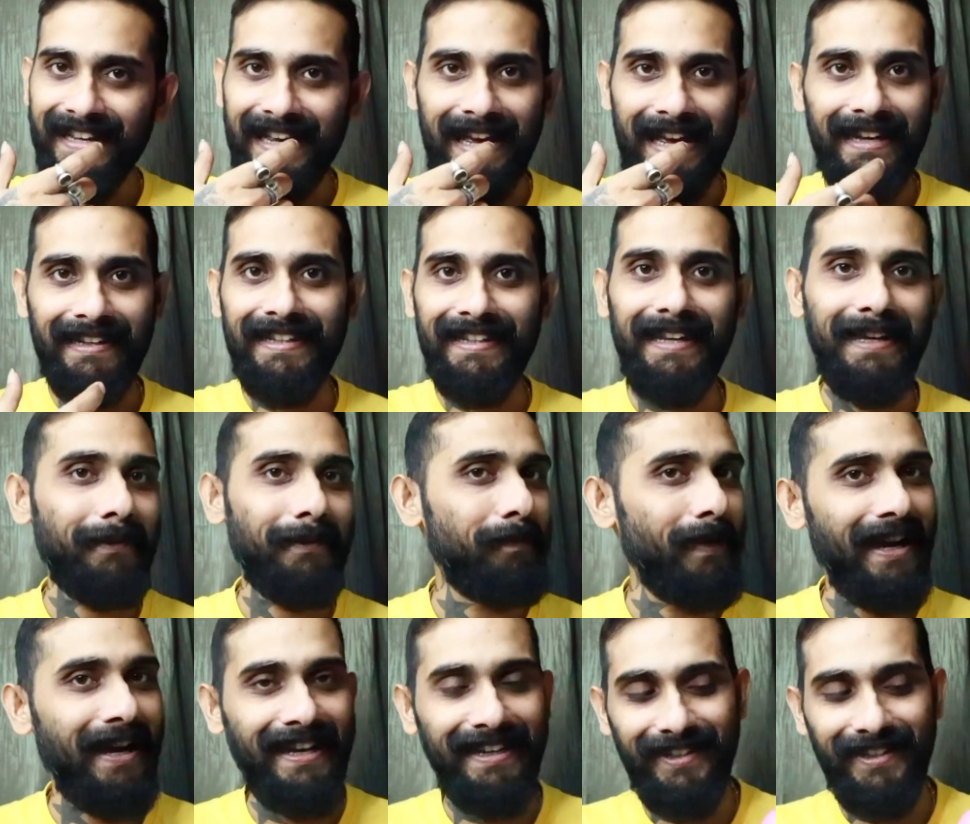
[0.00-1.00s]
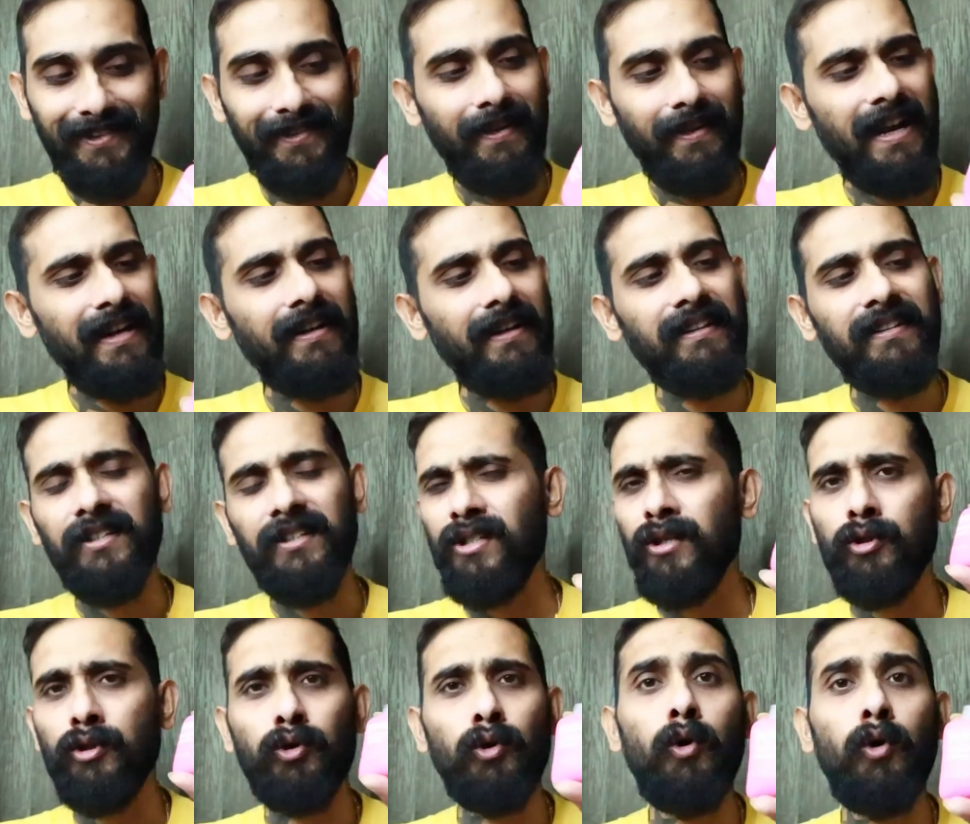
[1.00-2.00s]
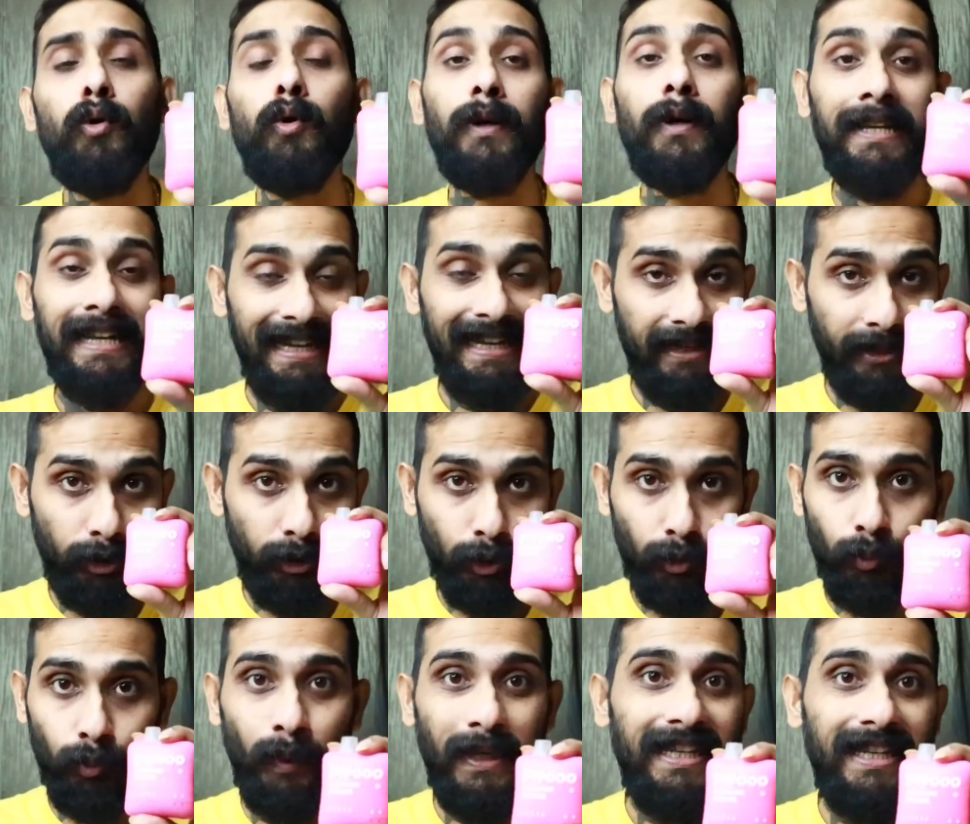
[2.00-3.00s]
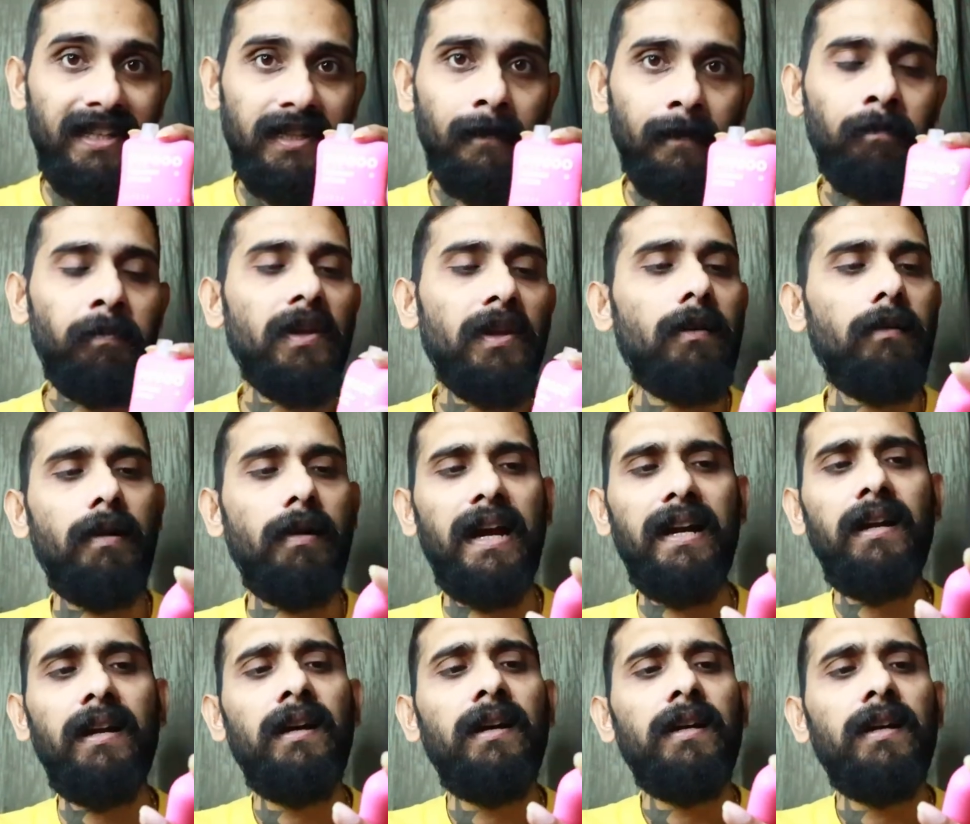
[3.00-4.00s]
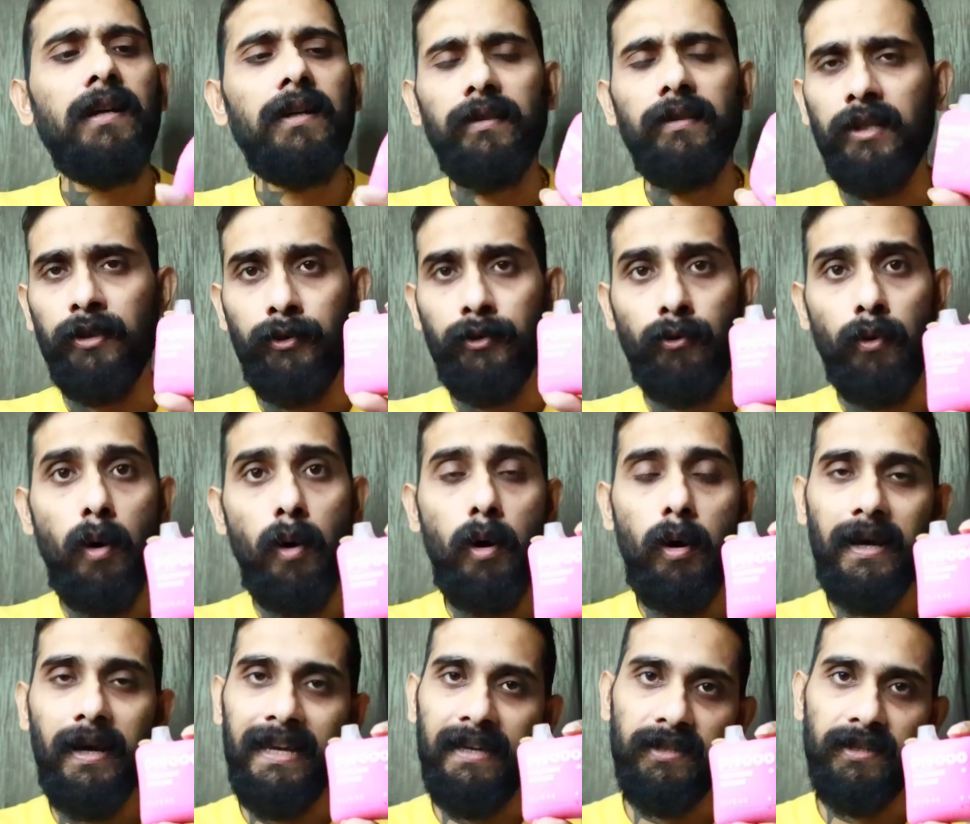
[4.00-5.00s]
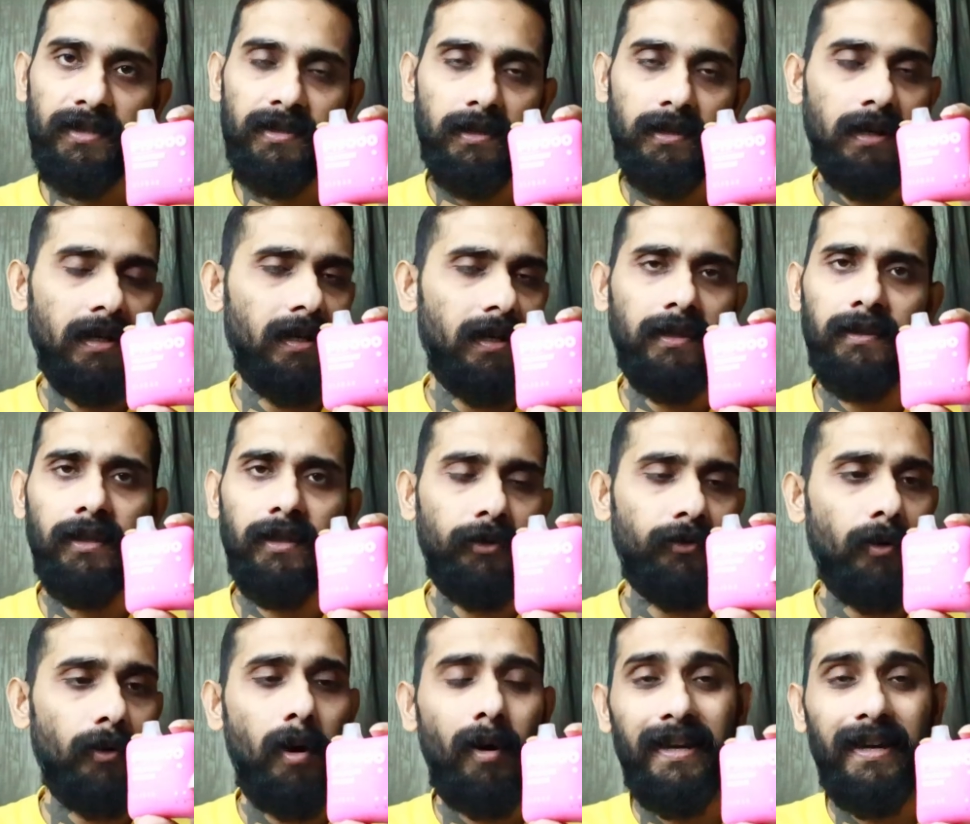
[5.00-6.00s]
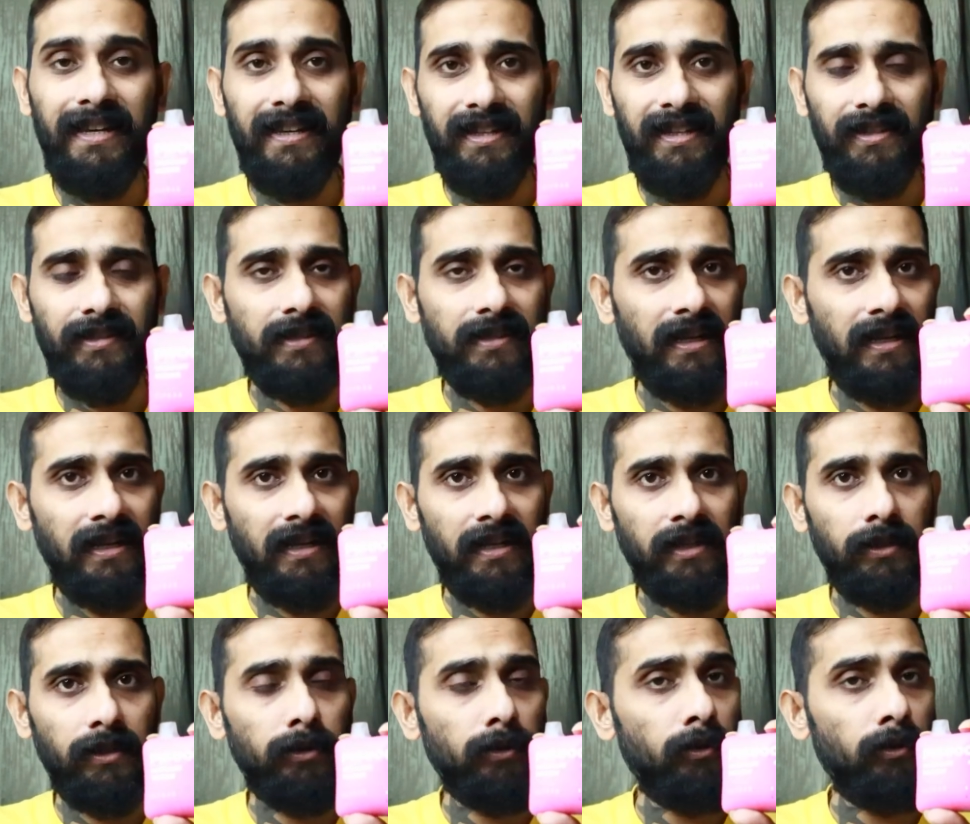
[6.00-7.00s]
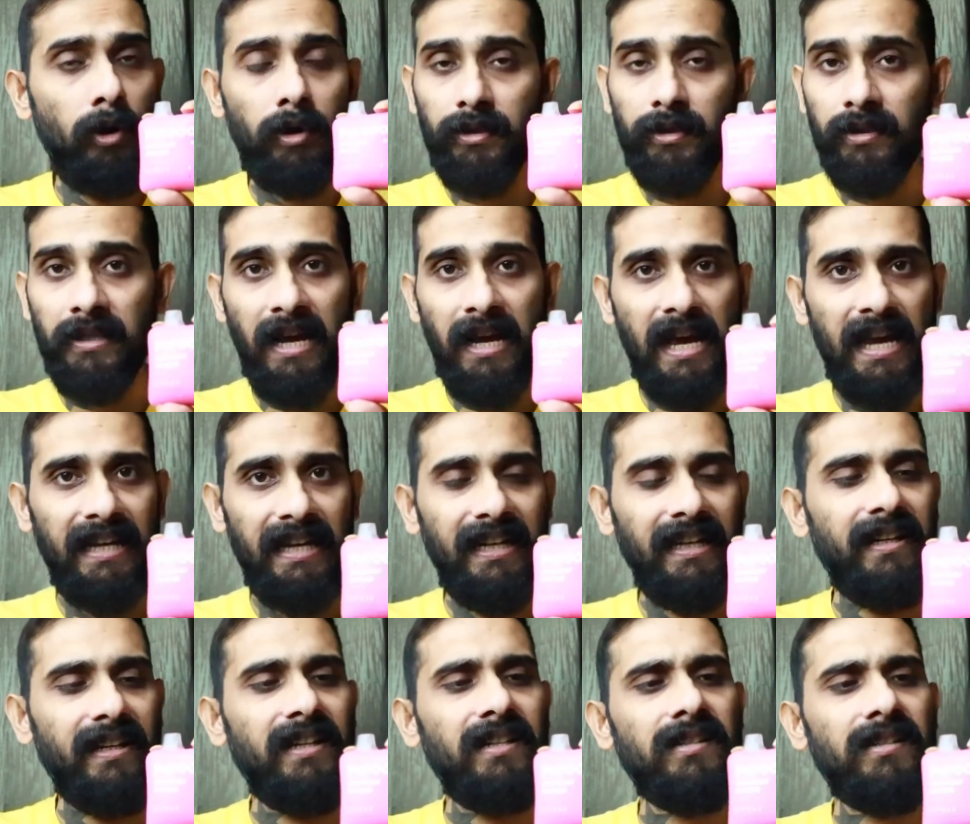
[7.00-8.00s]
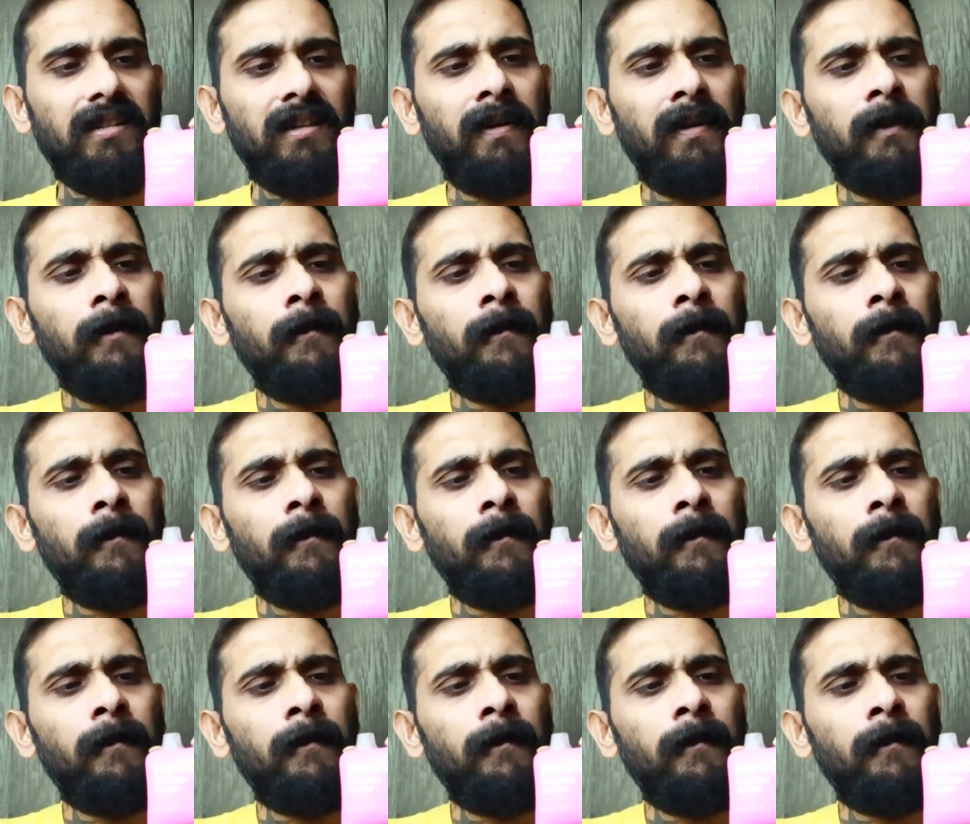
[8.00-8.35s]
and take a bite, all right? This is so good. It is sweet, all right? The draw is not dyed. It is